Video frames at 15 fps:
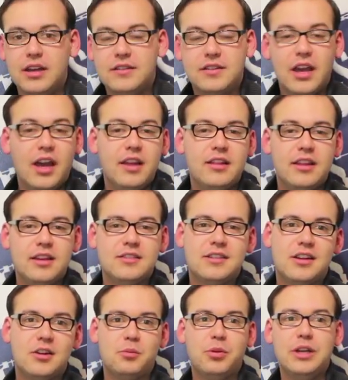It's got things
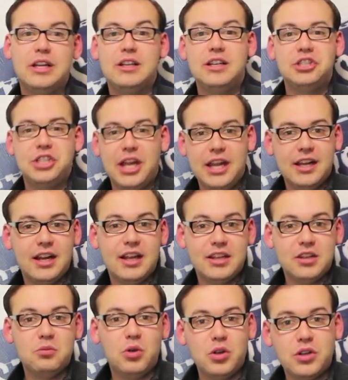that are pretty cliche, kind of like
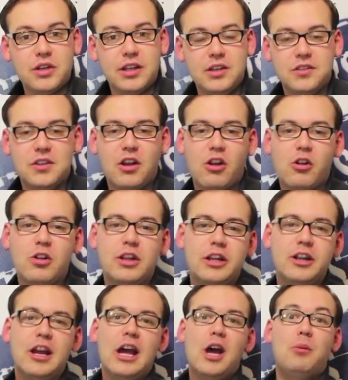the boulder that you saw
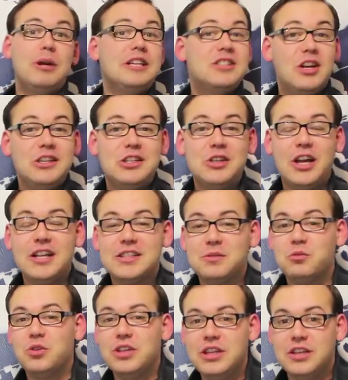earlier, but it's also got
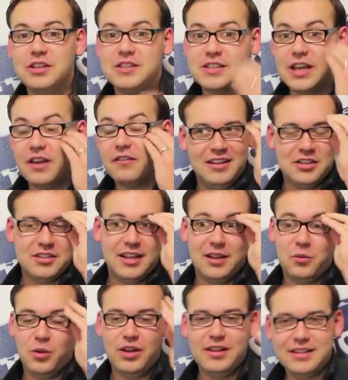some really good stuff. There's like
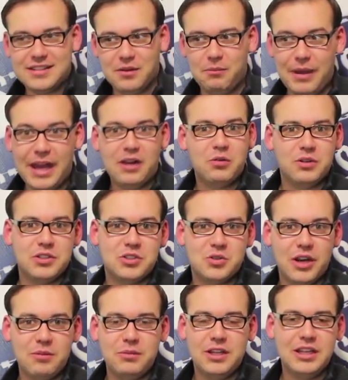one that's a backwards
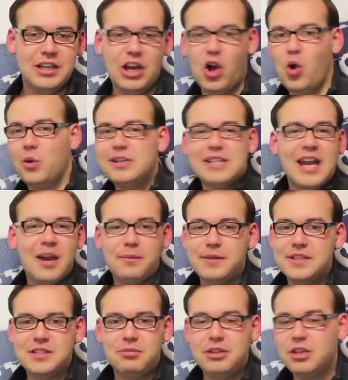treadmill. It always
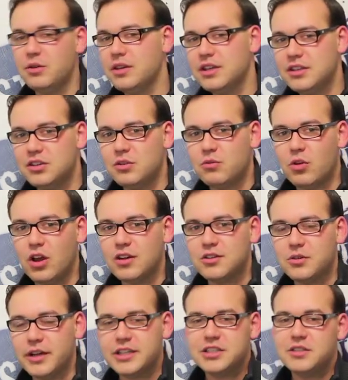happens to be going in the wrong
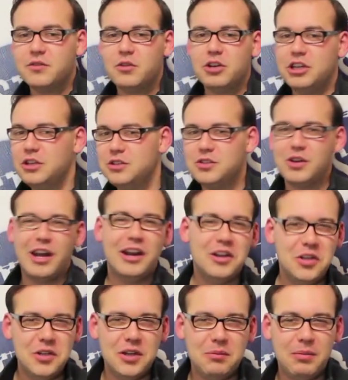direction for you, so how
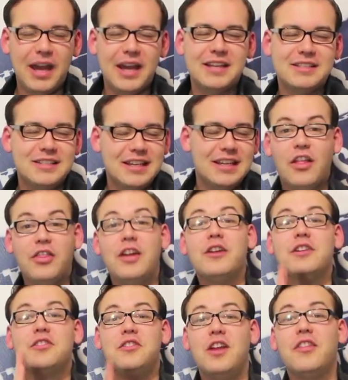do you get past it?
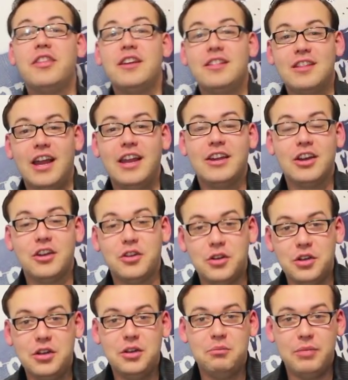There is nothing like a
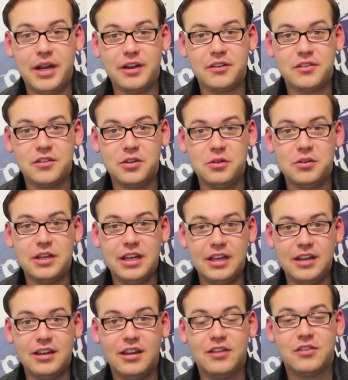good bear suit
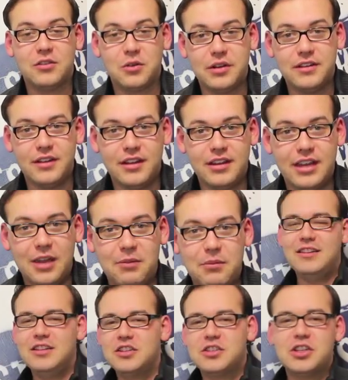in a storytelling game.
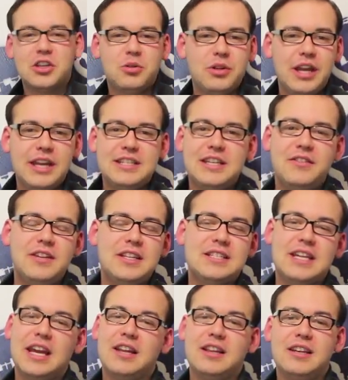Just the creativity
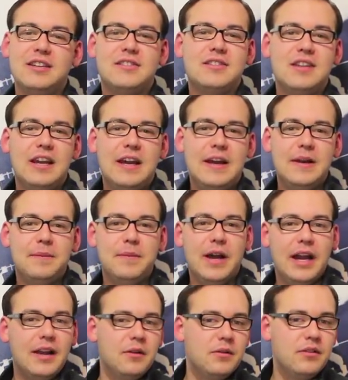is endless.
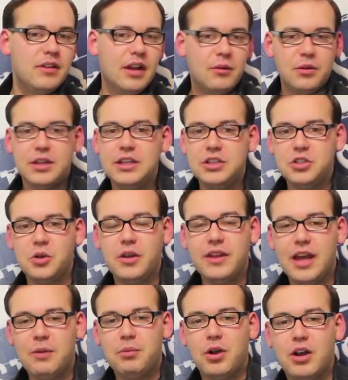I really enjoy
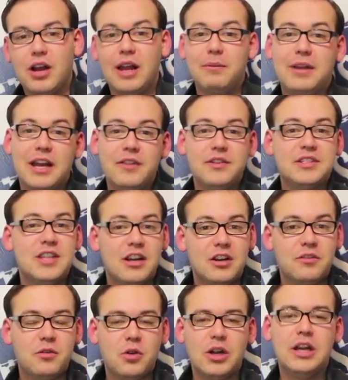that part. I'm kind of a
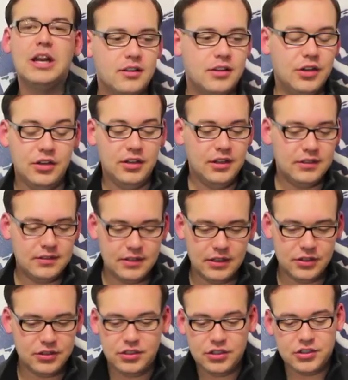sucker for it. Goodness,
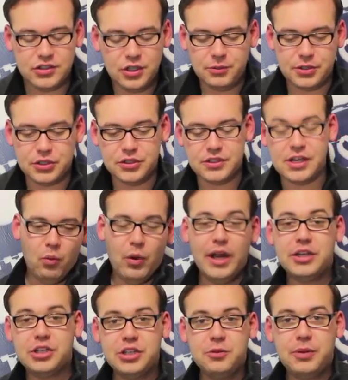there's just so much good stuff. Why
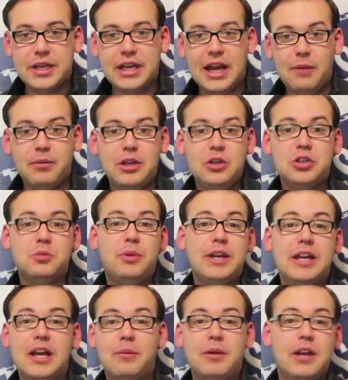should you pick it up? You should
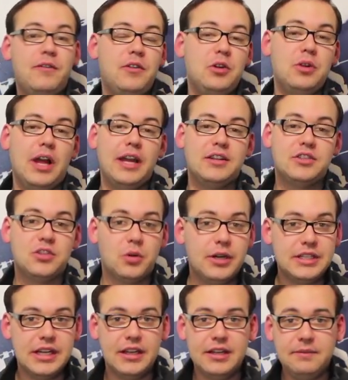pick it up if you like
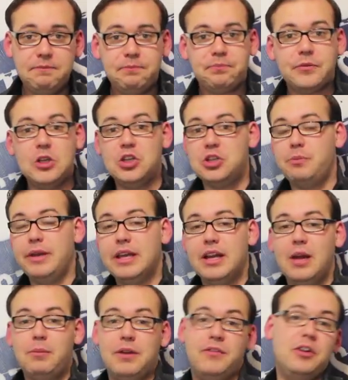storytelling. You should pick it
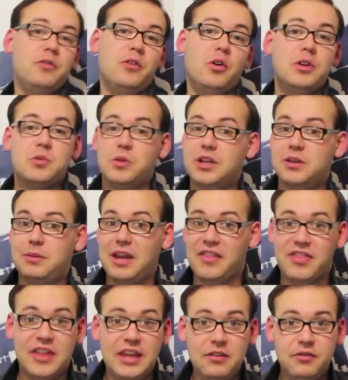up if you've always wanted to be a
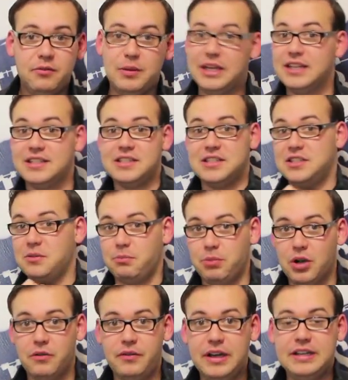thief, because this is a
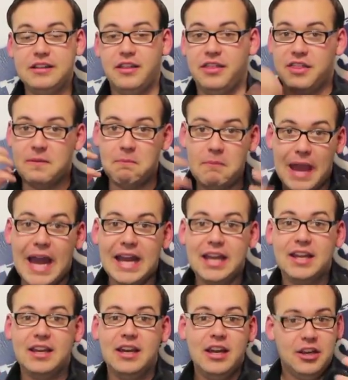perfect
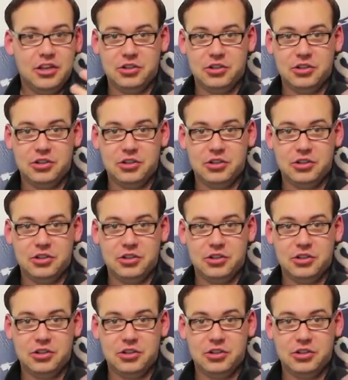thematic.